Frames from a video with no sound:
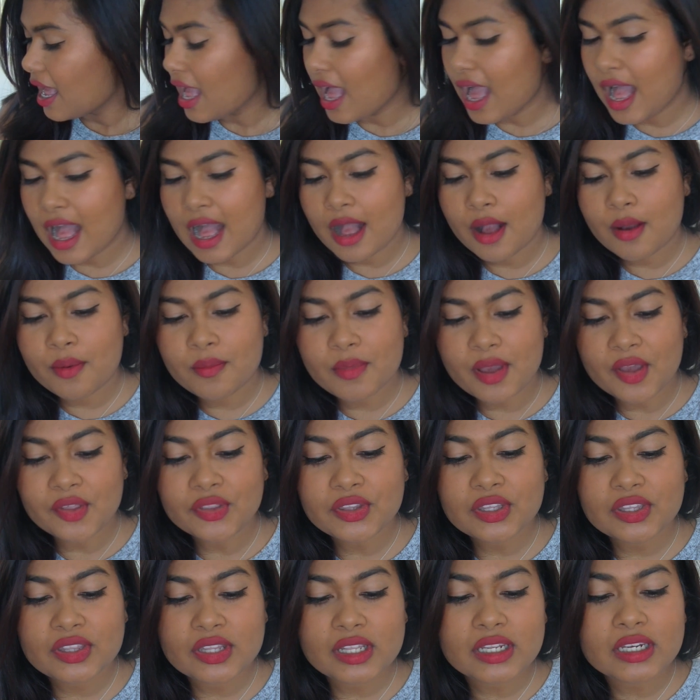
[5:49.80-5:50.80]
And
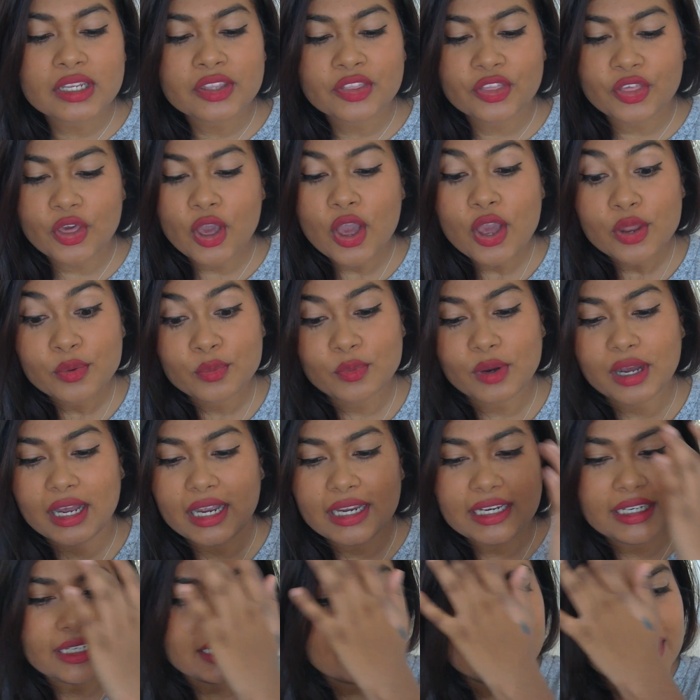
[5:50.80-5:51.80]
then the third
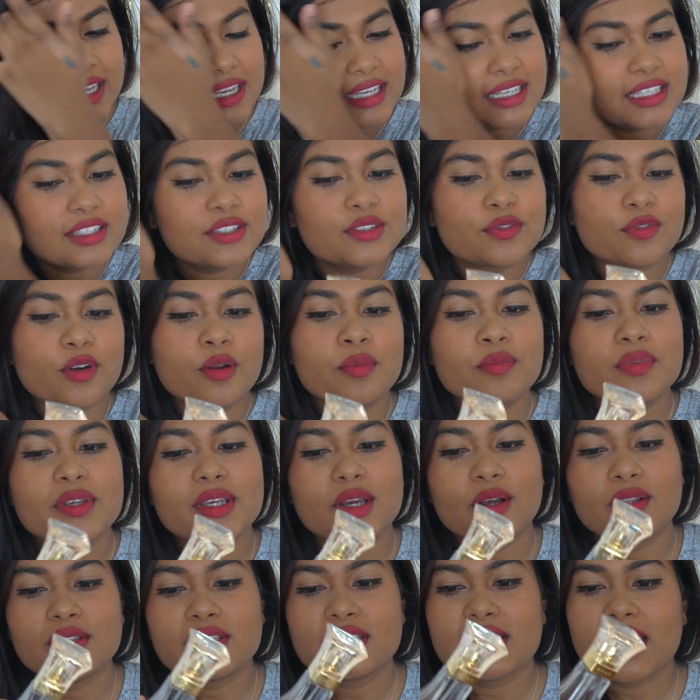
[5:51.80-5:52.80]
one is from
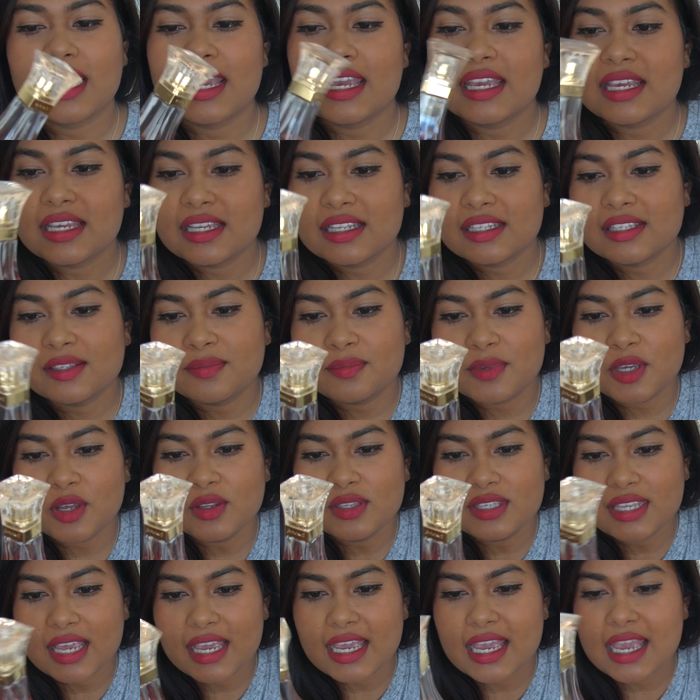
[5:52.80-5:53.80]
Beyonce. It's
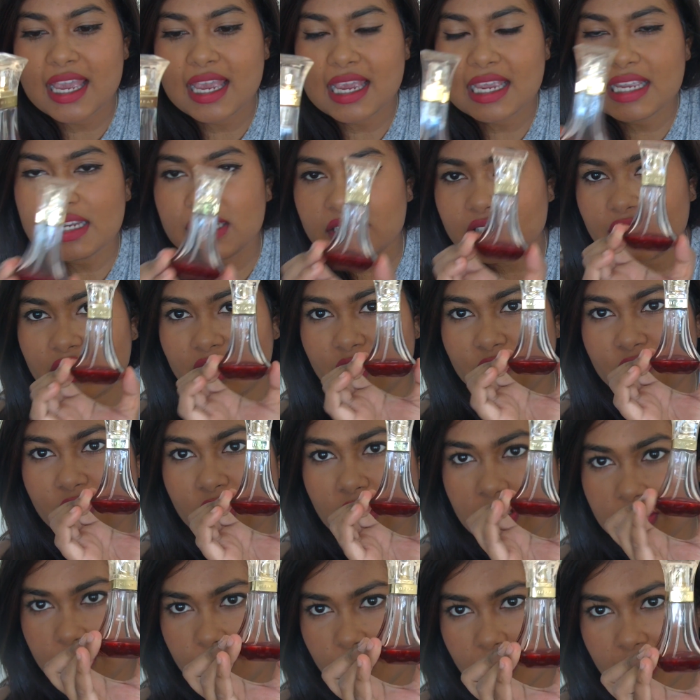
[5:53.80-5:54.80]
Beyonce Heat, the
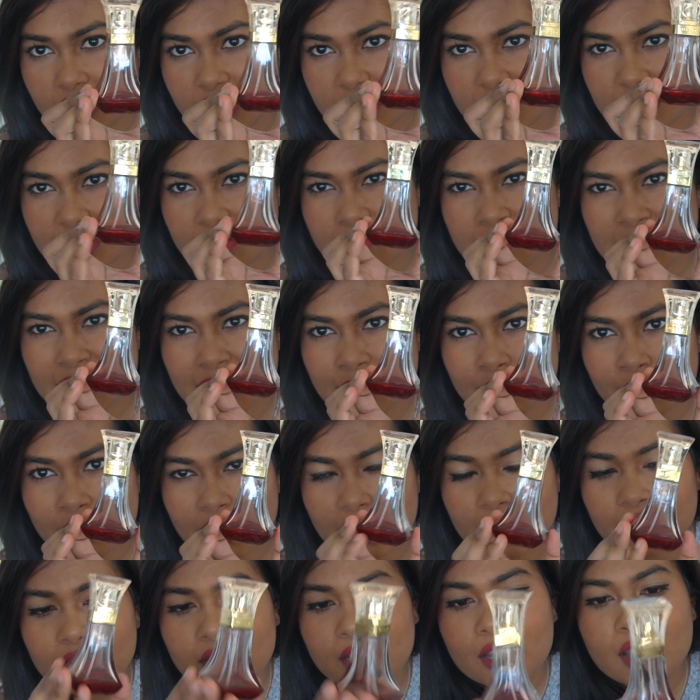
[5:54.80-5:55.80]
first one. It's the mini
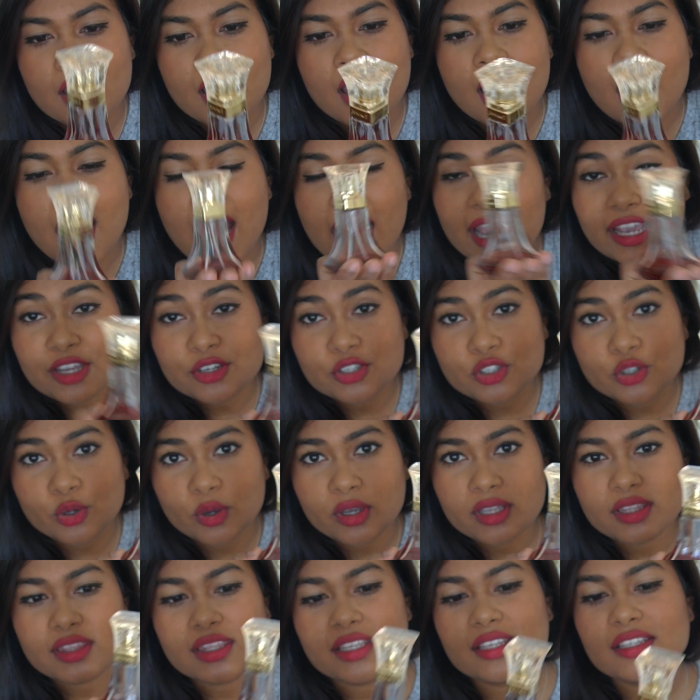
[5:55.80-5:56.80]
one. I
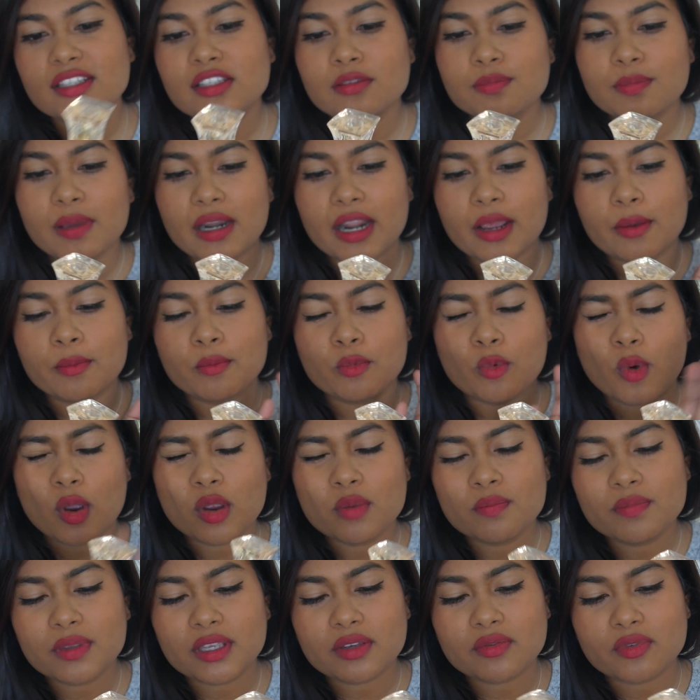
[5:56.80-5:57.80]
enjoyed this, but I
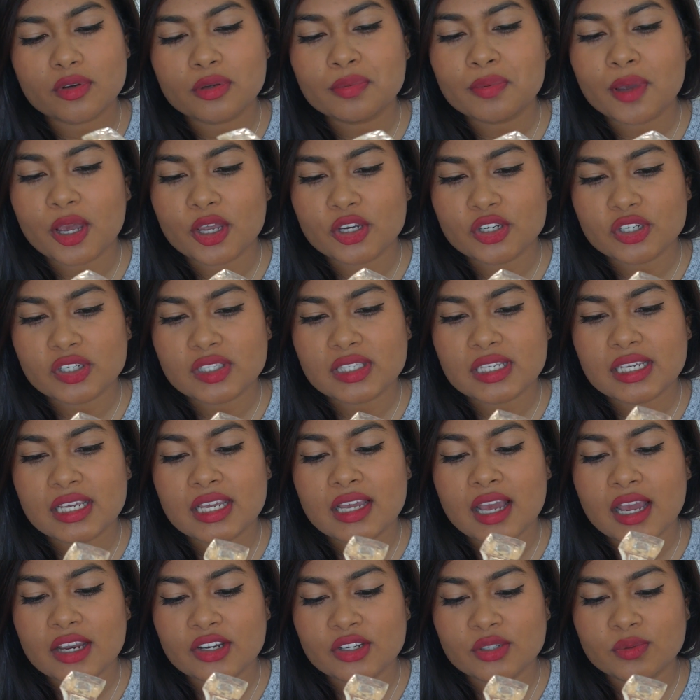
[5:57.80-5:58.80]
won't be repurchasing
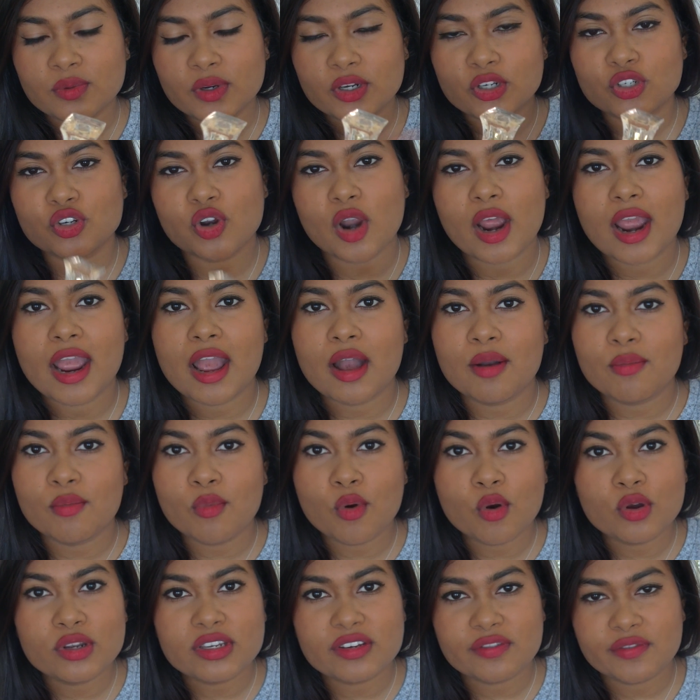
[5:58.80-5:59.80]
it. I just want to try out
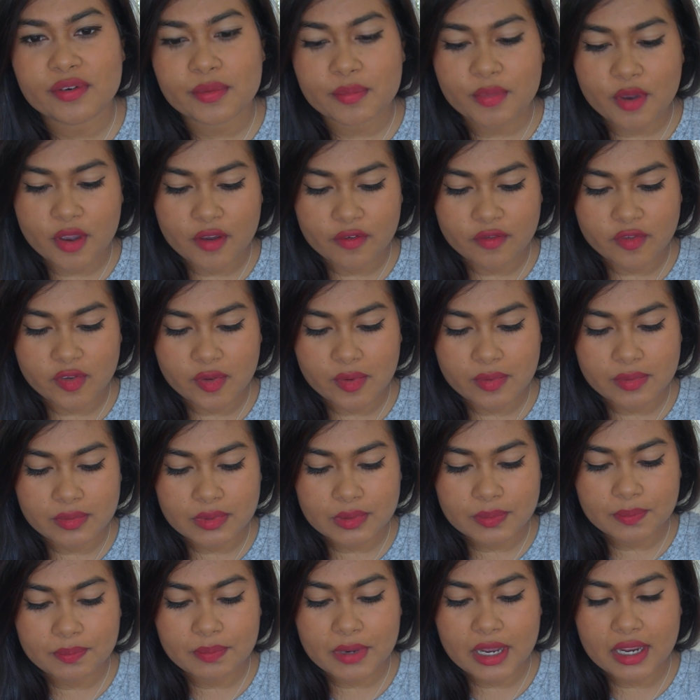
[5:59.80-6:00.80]
more different
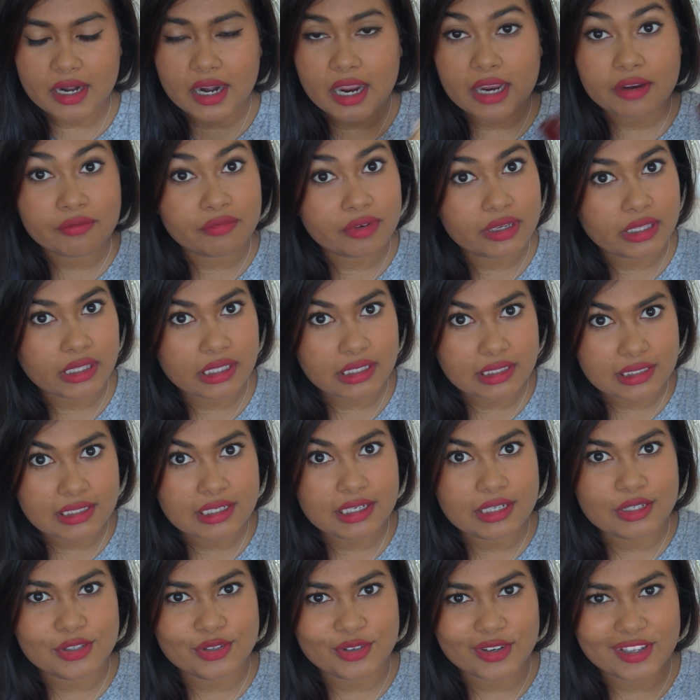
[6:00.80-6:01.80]
perfumes, but I really
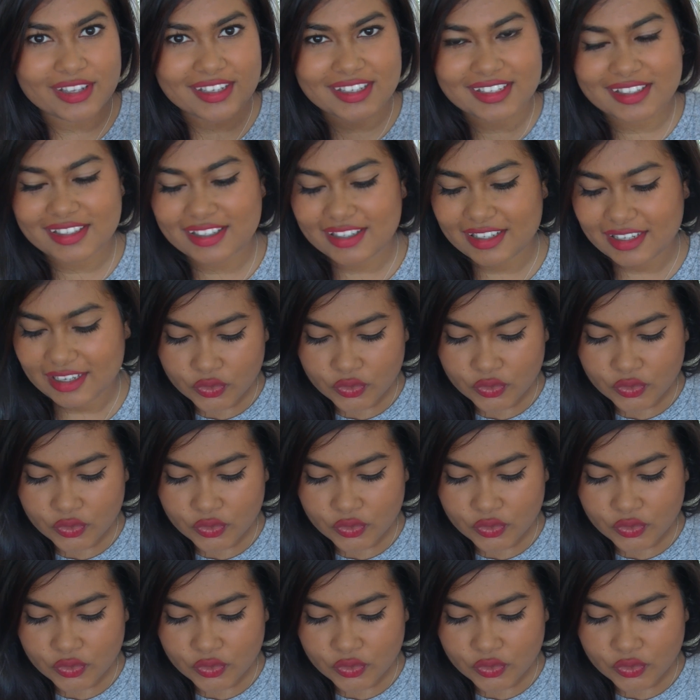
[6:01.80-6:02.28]
did enjoy this.